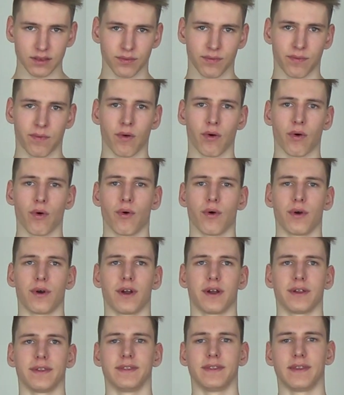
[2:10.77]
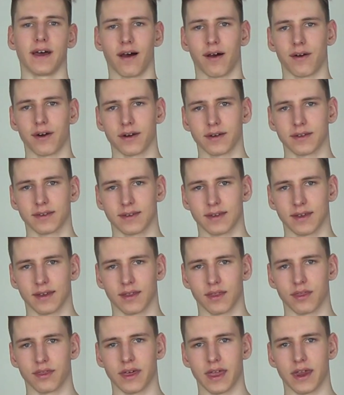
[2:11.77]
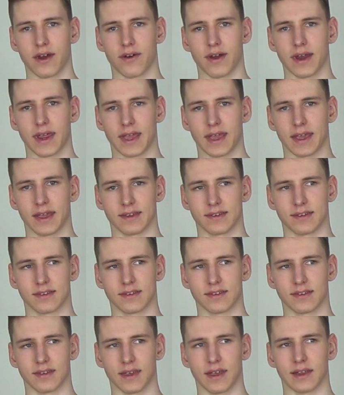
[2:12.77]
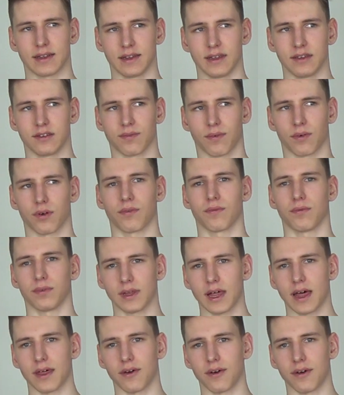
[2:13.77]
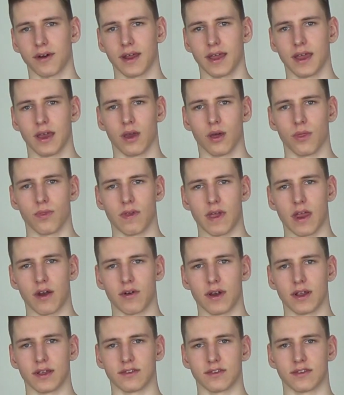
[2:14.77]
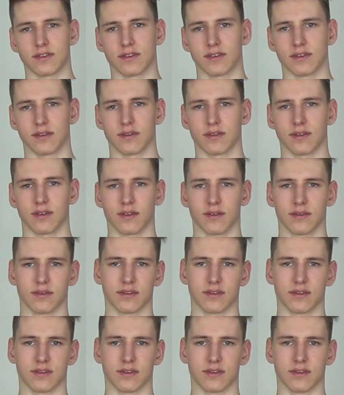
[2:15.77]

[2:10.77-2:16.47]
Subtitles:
For Dart there is, at least for Flutter, there is,